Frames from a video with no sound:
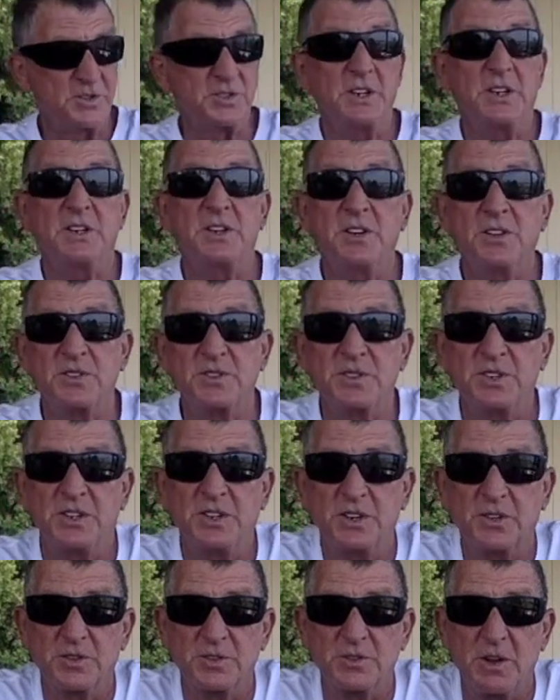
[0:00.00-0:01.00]
and years and
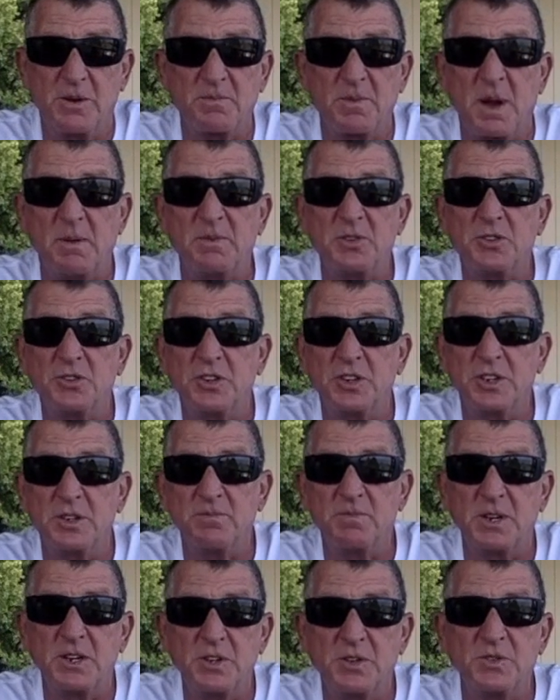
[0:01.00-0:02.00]
years, so I probably shouldn't
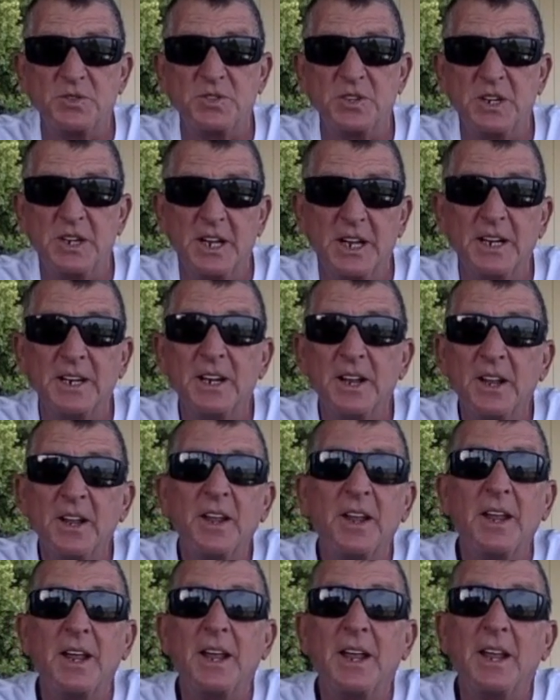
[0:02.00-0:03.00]
have been using it,
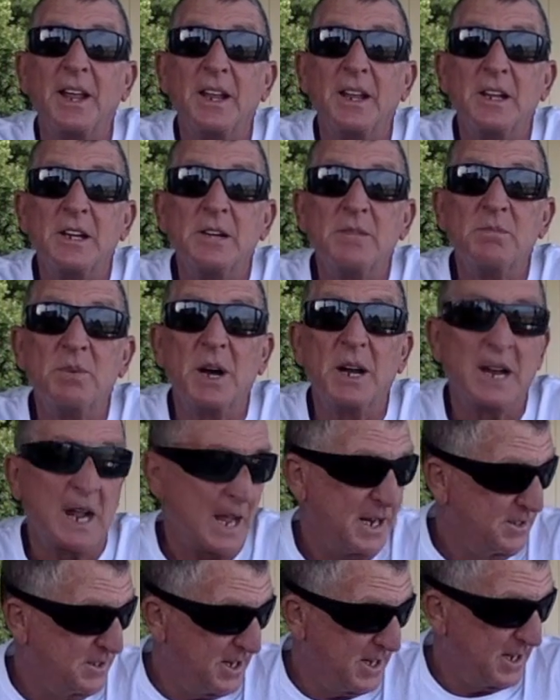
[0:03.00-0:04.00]
but
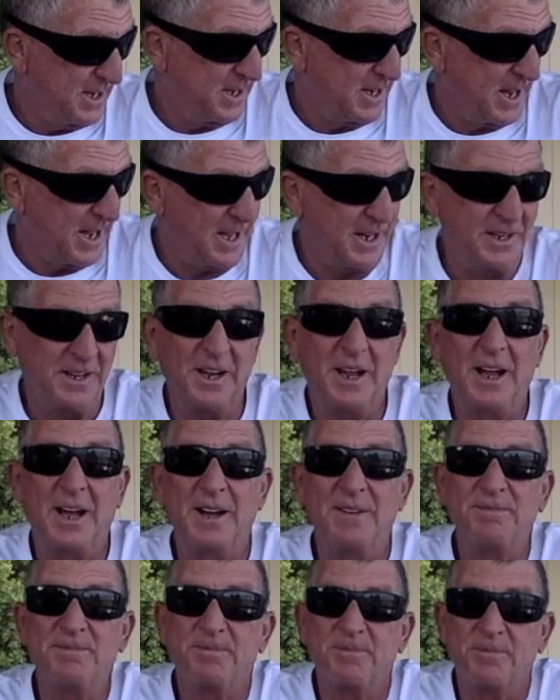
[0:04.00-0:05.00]
I did,
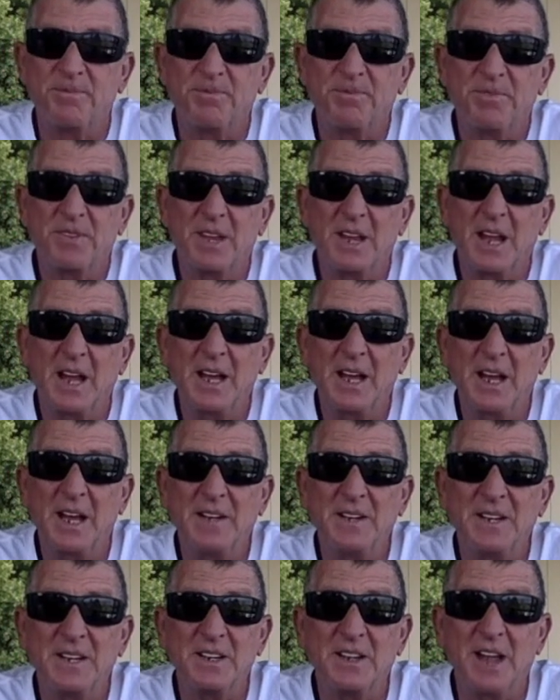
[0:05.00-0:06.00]
and I
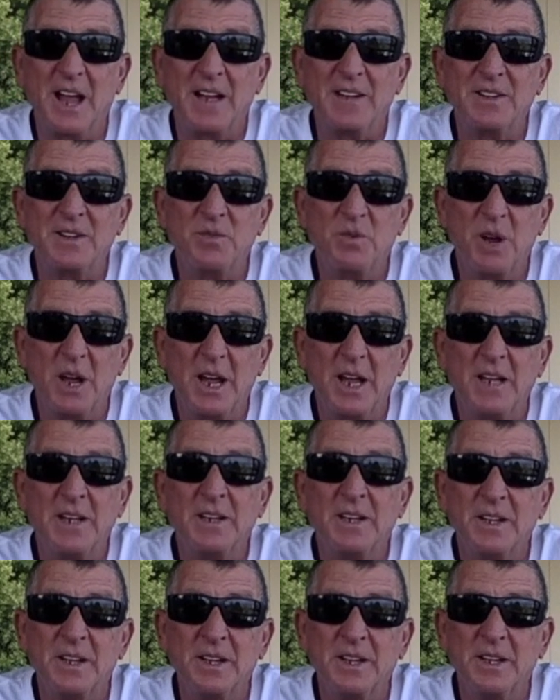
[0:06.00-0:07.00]
didn't like the way
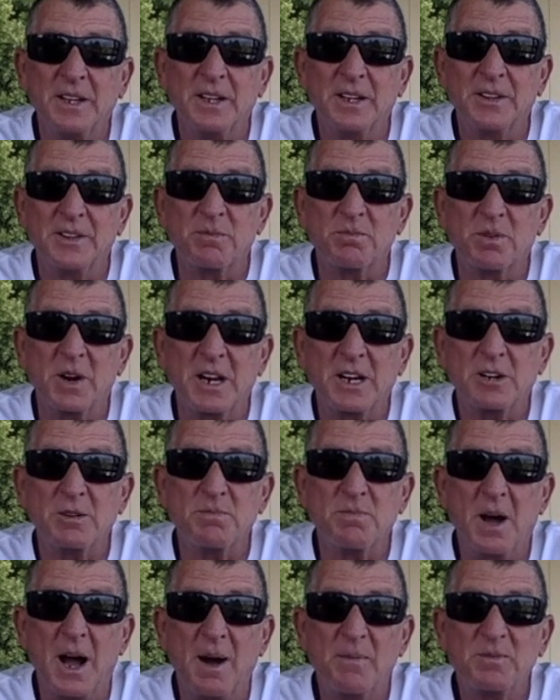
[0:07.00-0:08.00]
the breaker
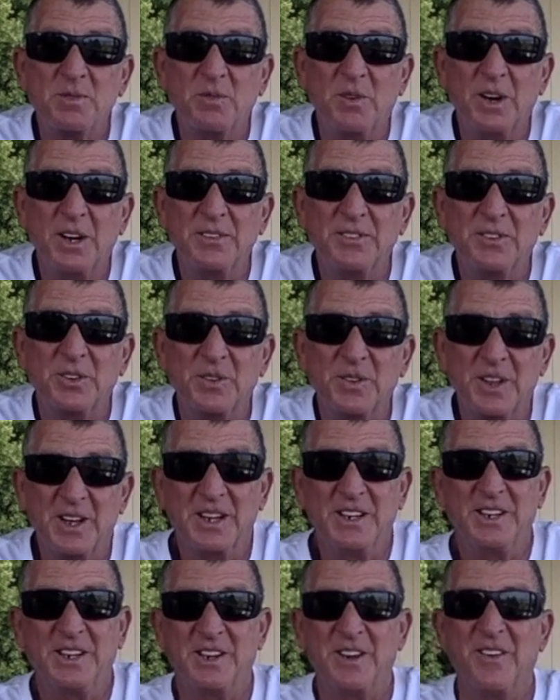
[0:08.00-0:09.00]
popped once, or the
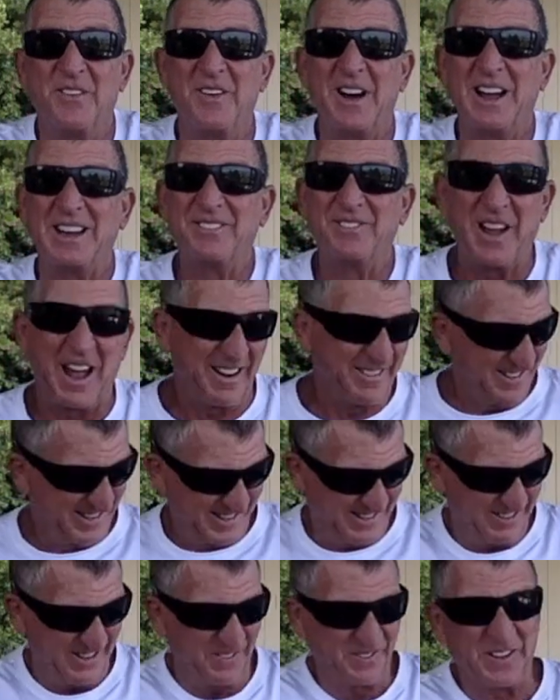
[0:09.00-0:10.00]
my power
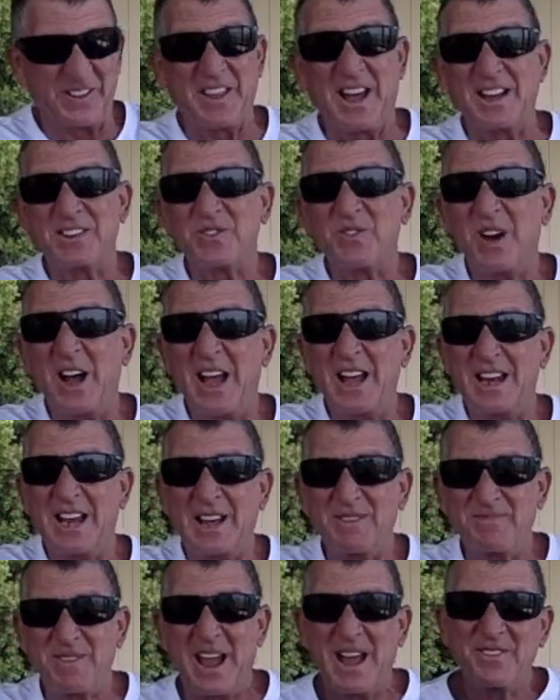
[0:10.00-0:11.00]
strip, but that's why it
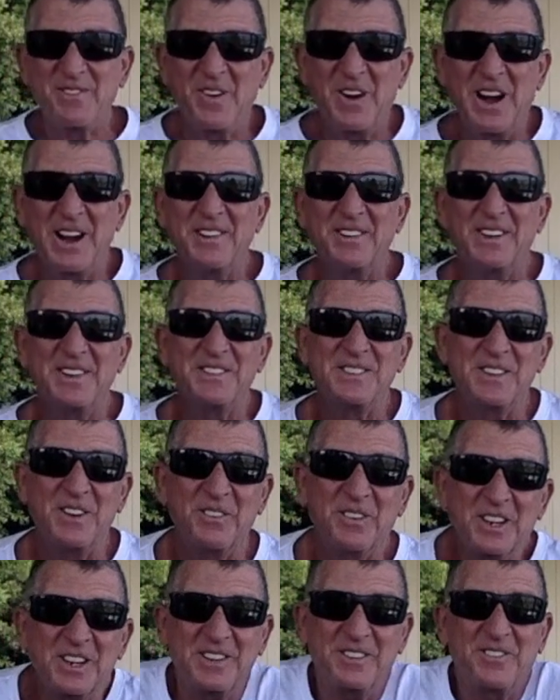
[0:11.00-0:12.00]
had bad wiring. So
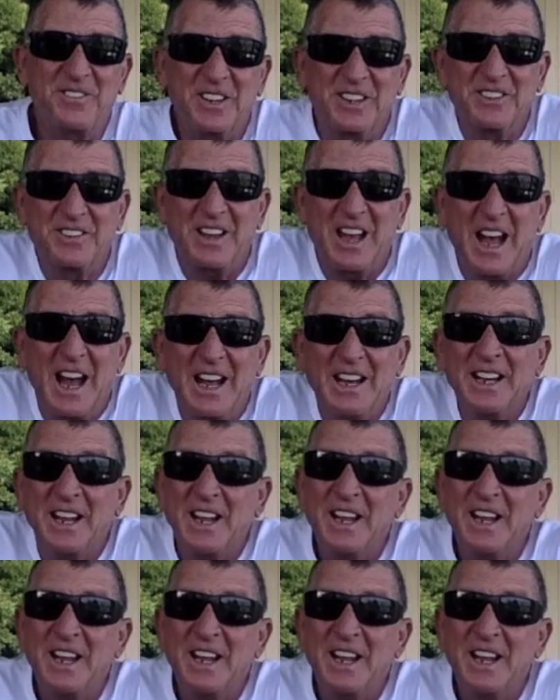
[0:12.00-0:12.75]
we're going to fix that.